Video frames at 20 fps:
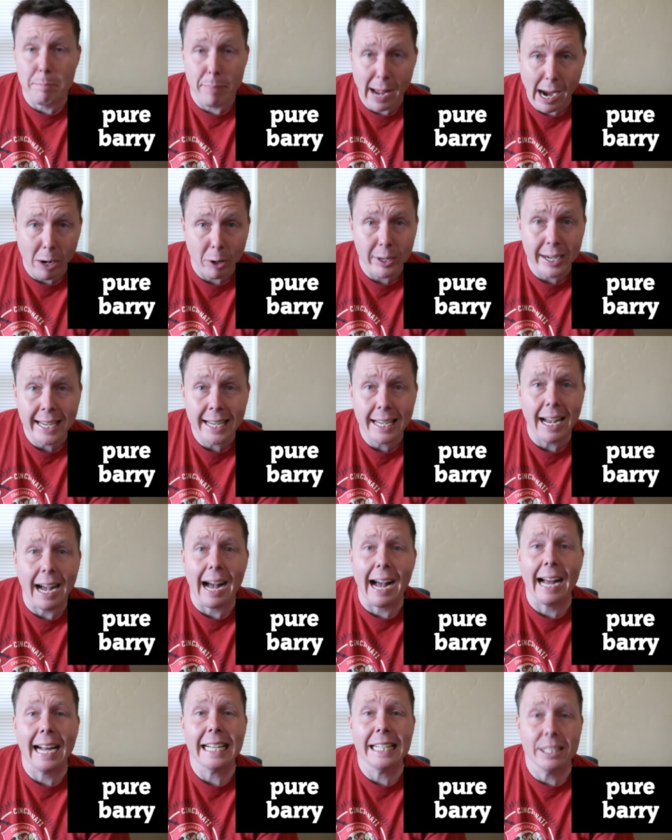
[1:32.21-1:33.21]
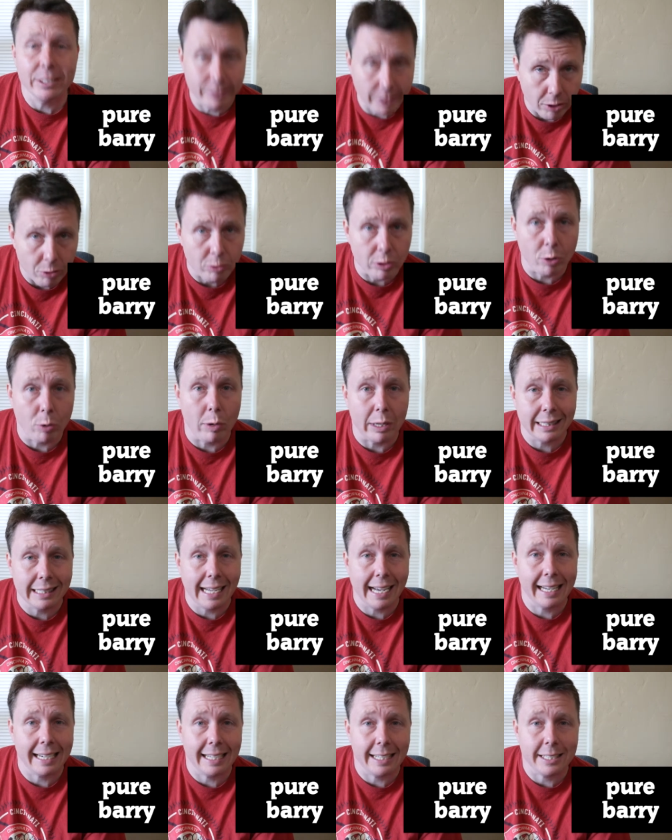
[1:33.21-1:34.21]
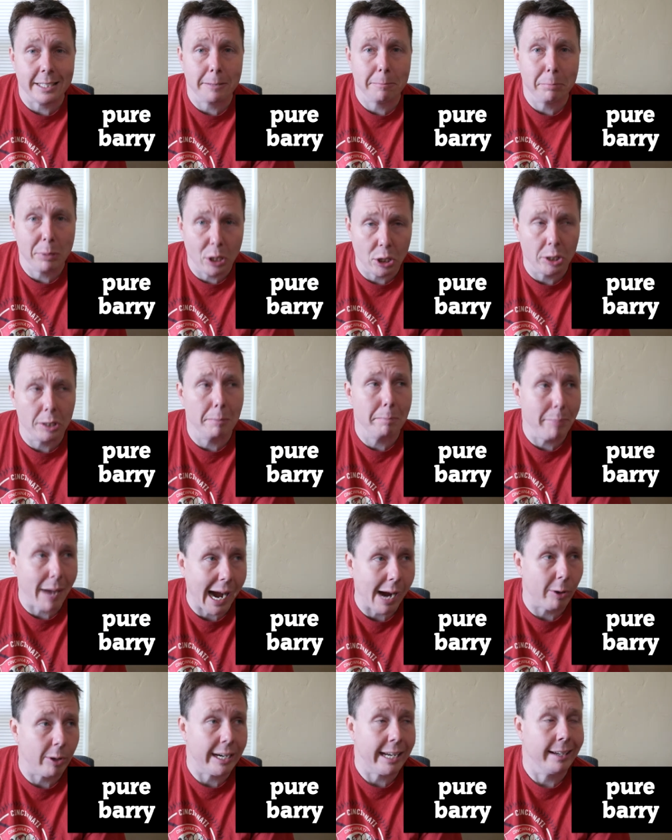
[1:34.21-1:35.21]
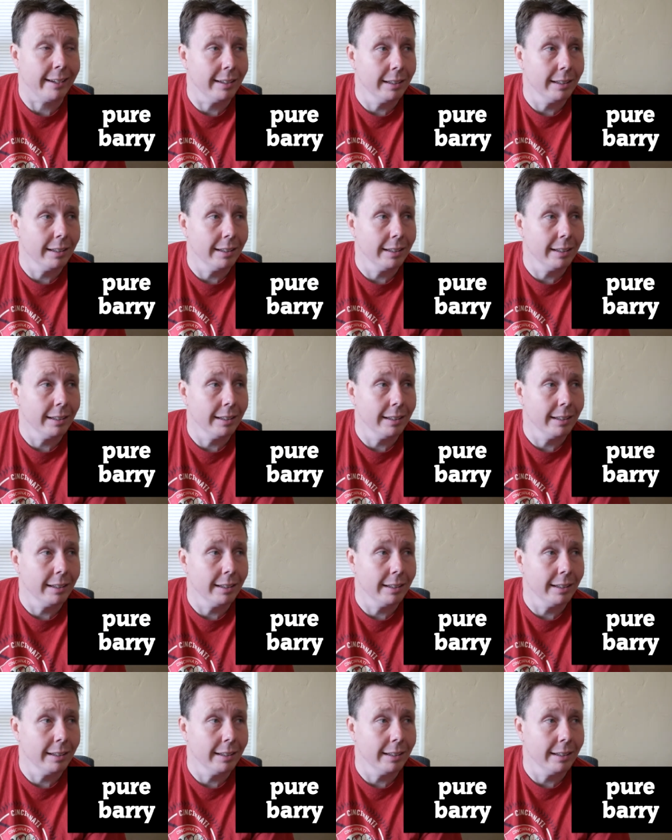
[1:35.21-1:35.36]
Barry, I don't know what that is. Pure Barry.